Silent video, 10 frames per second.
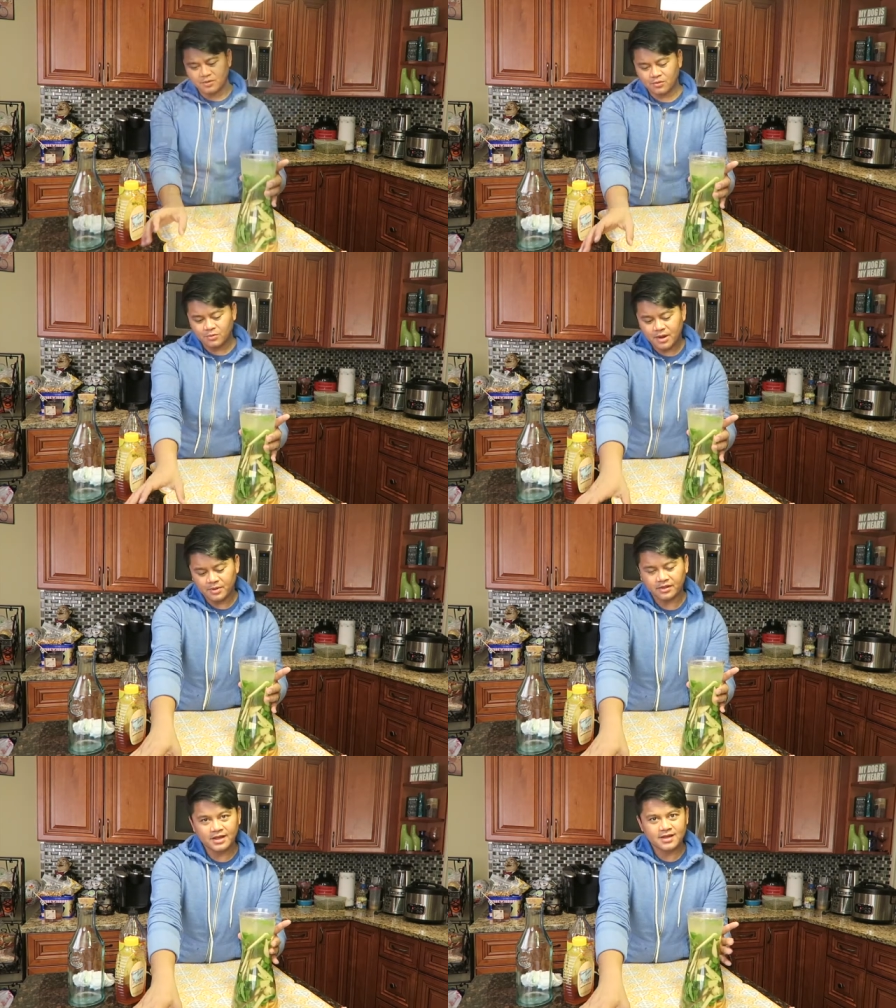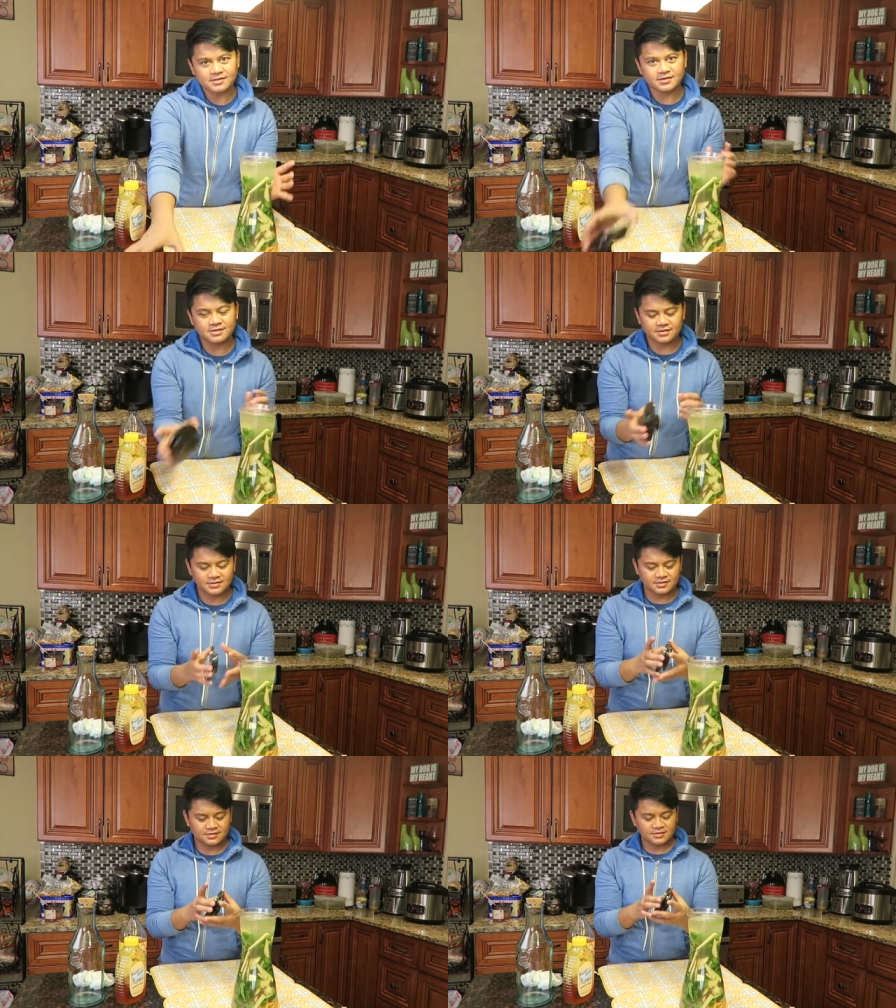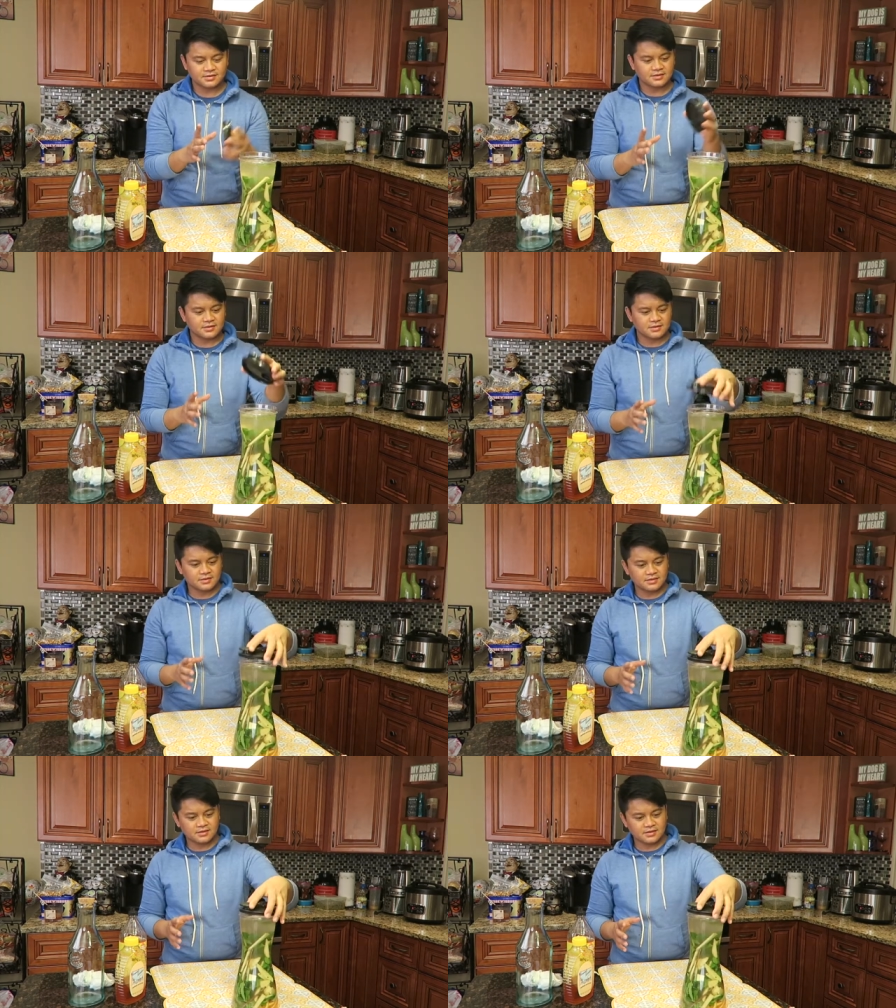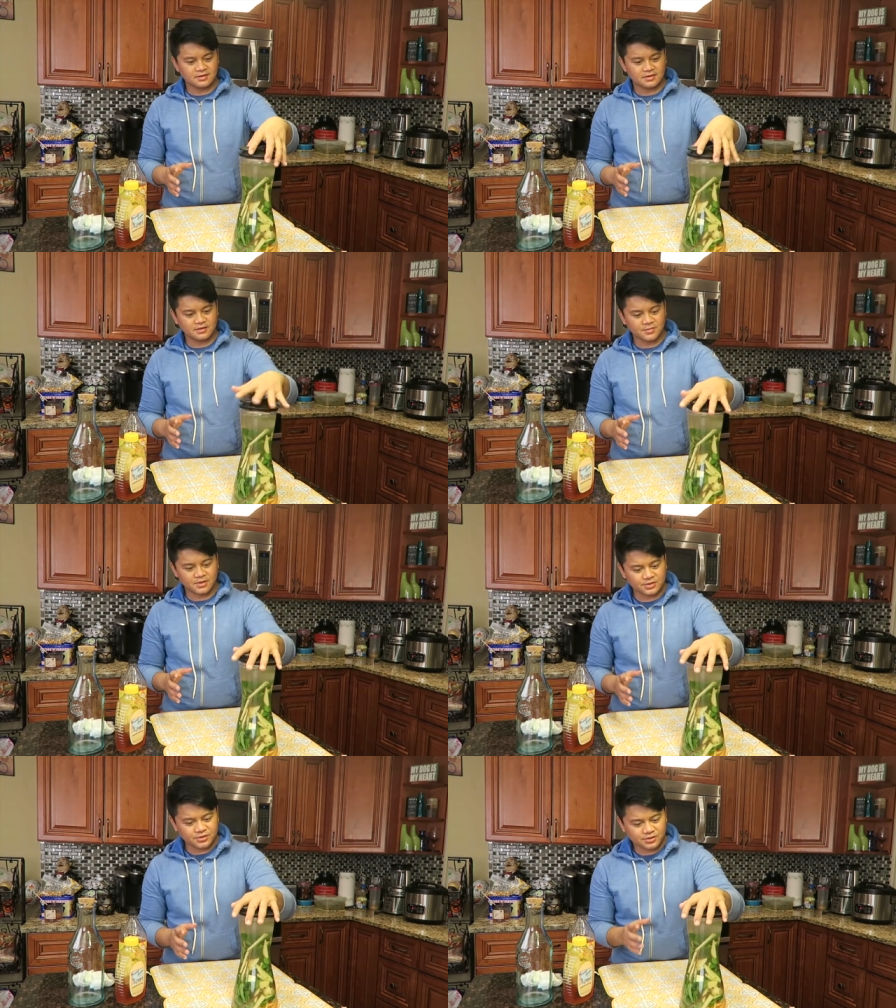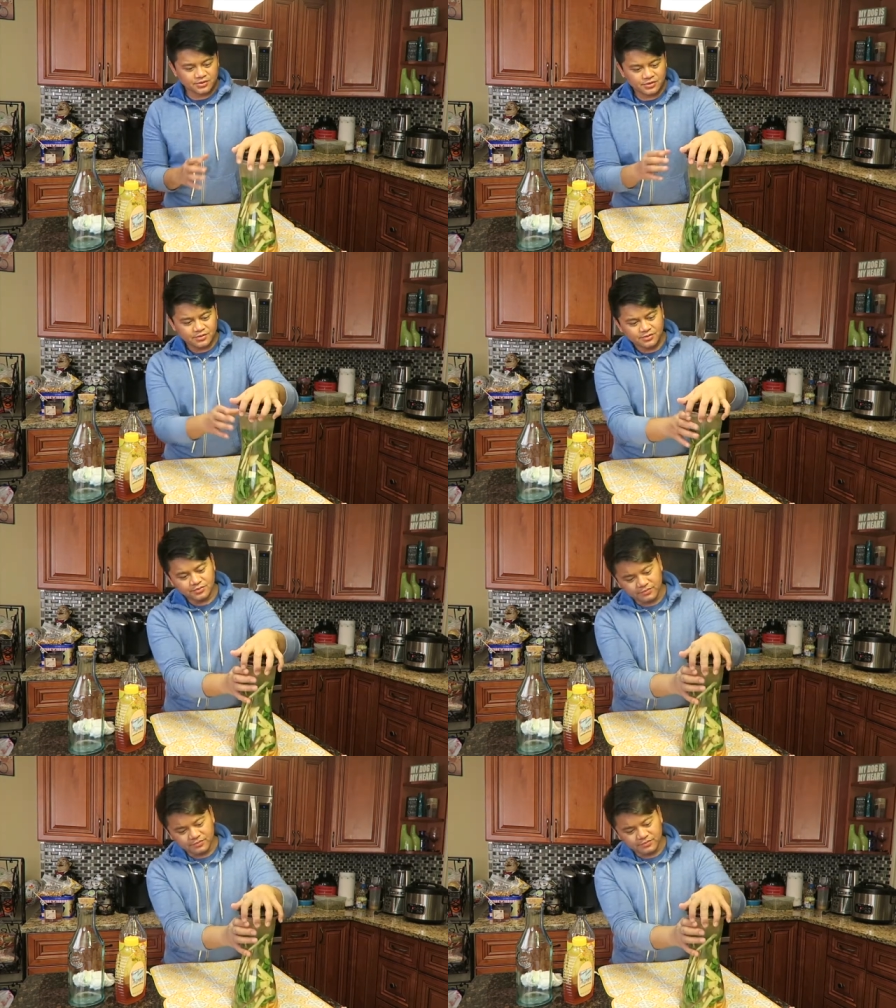go grab a glass and show you.